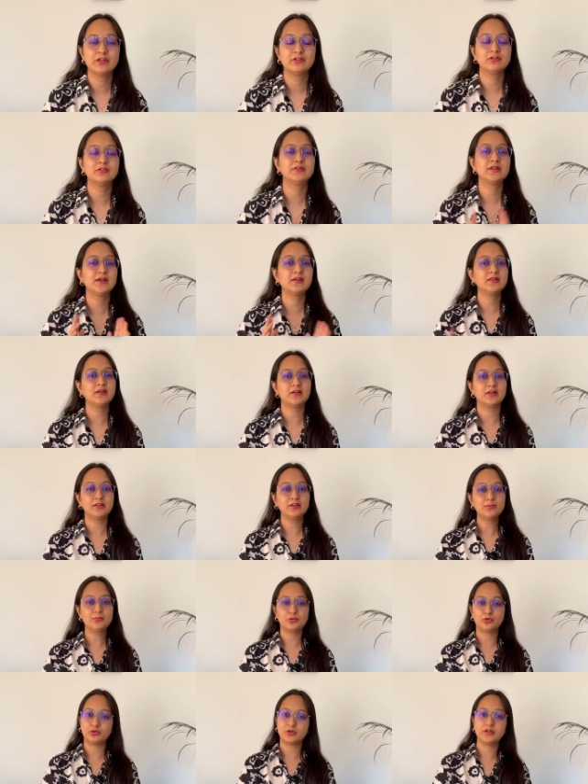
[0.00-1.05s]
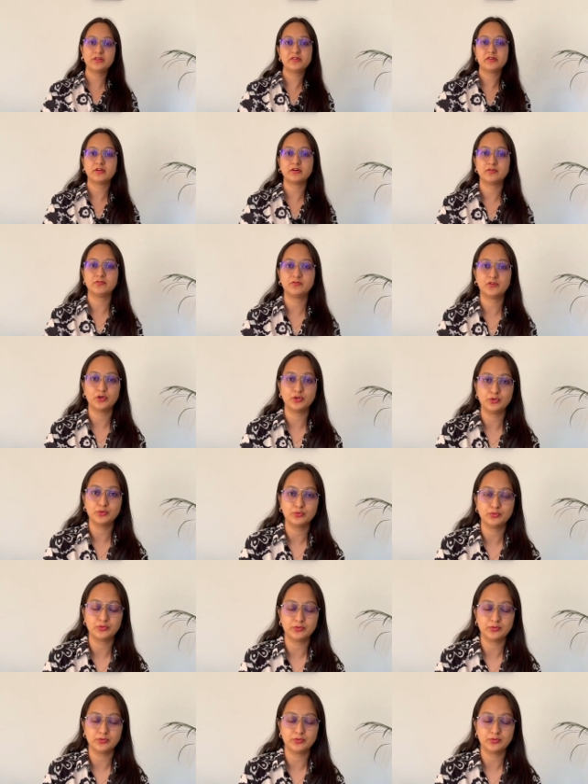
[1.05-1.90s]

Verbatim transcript: So there's another bonus term for you